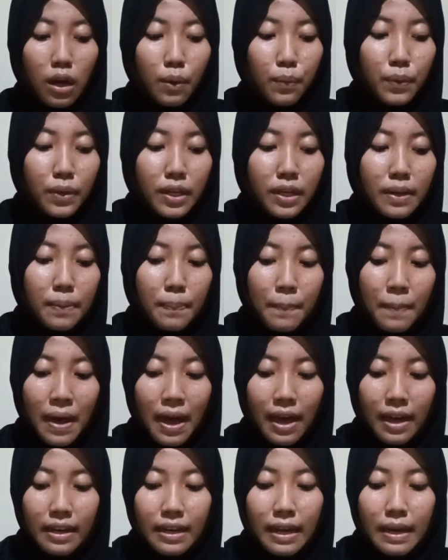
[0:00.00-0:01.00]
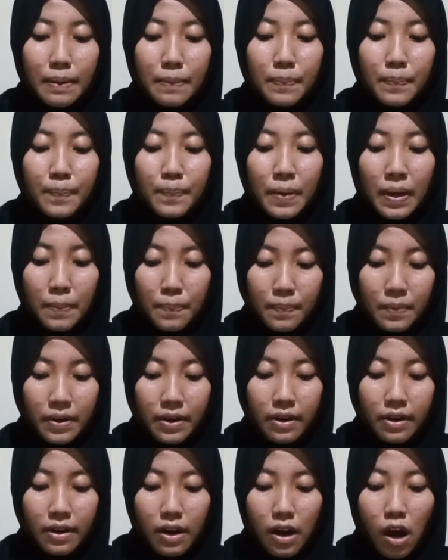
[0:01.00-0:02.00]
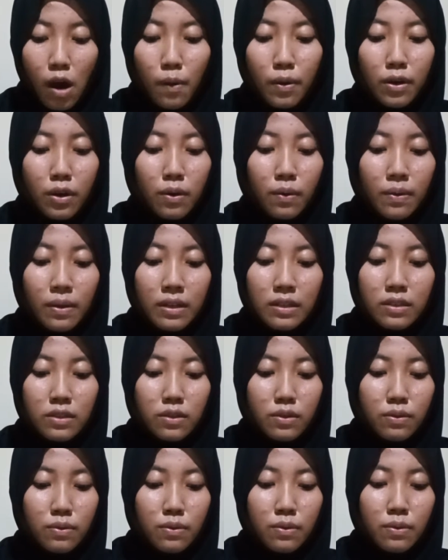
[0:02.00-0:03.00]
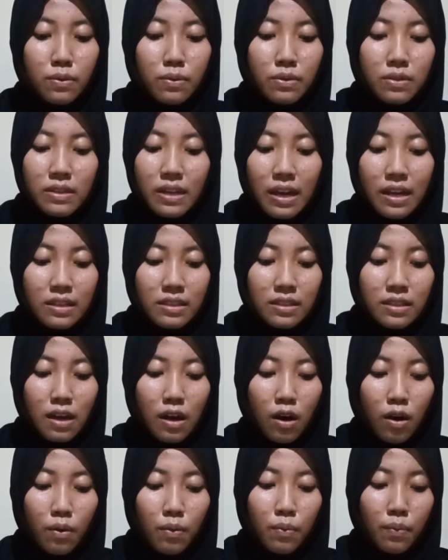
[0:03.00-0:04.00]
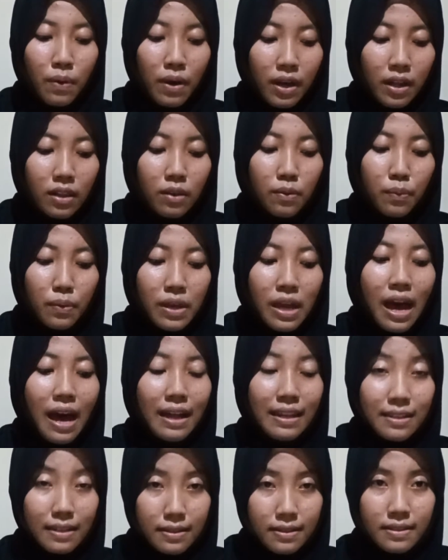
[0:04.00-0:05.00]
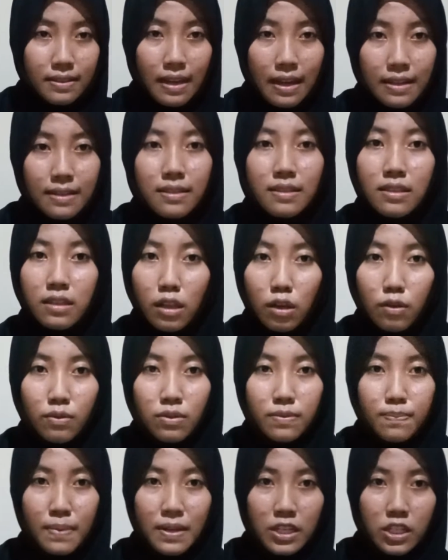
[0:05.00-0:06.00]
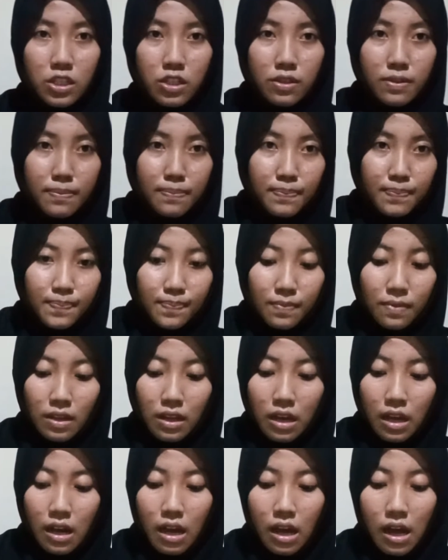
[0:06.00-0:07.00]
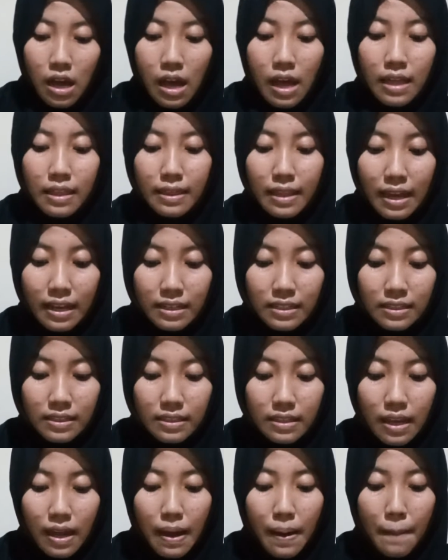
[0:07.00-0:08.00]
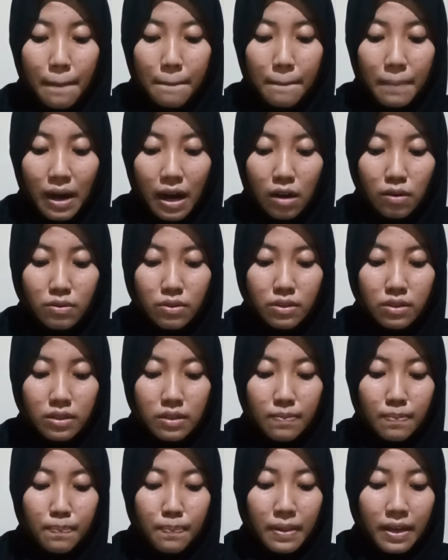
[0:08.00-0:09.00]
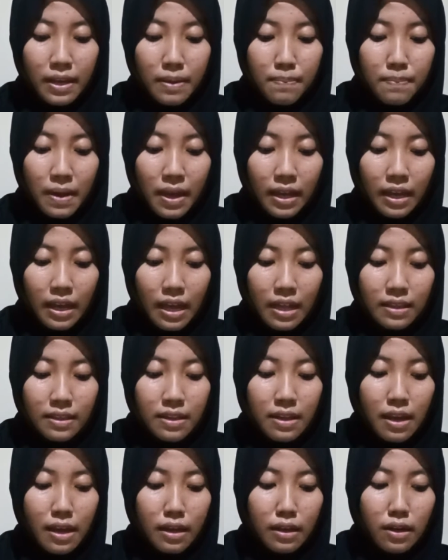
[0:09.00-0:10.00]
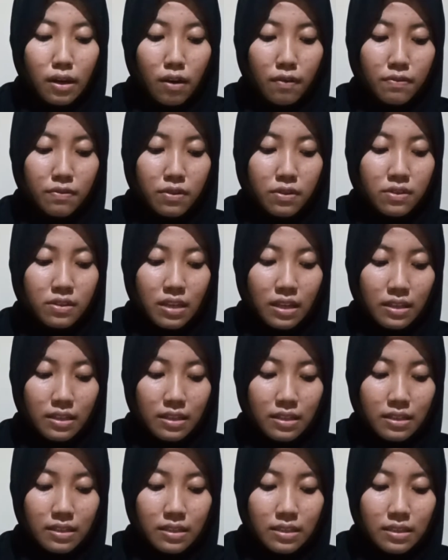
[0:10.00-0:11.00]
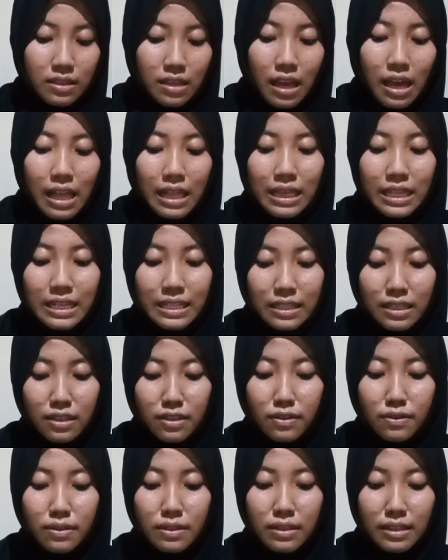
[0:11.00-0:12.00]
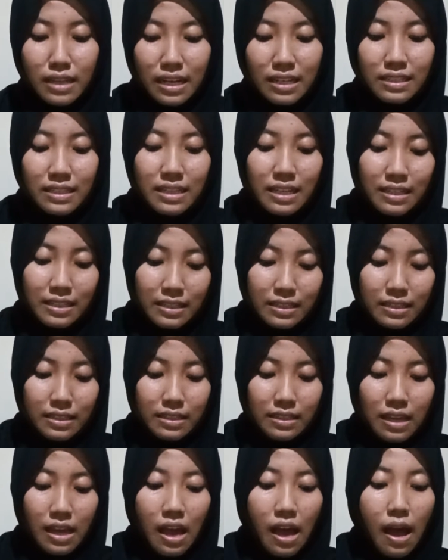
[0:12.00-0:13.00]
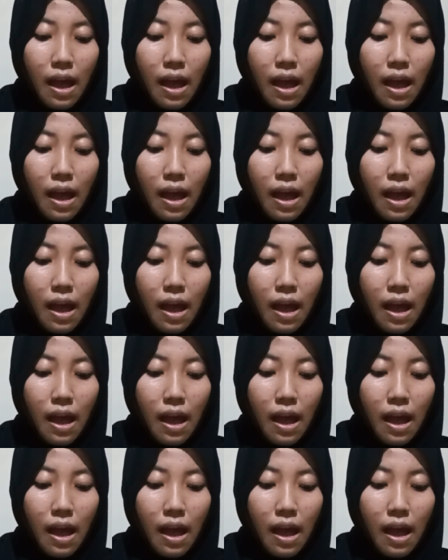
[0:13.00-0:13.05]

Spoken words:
We need a pen and paper. Our goal is to test how well we understand slow speech. Next, pause the playback at the end of the sentence. Listen to the next sentence.